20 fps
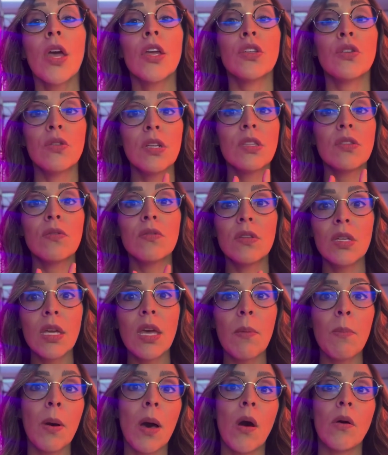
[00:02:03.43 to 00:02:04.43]
you need to think
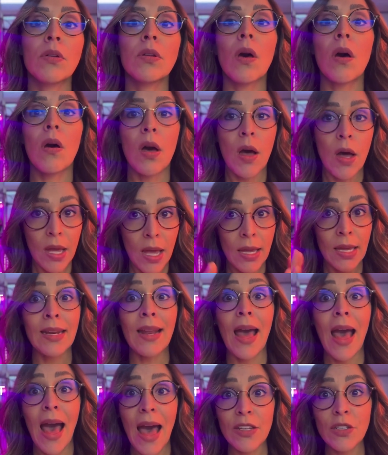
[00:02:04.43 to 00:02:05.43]
about in
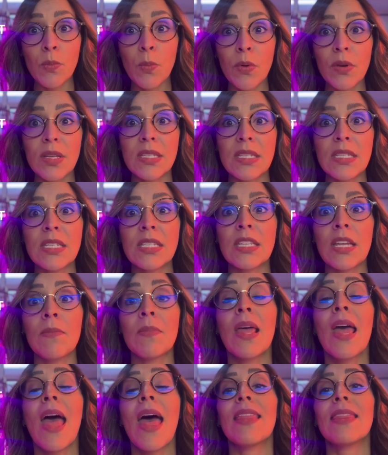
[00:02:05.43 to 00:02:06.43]
a hydroponic system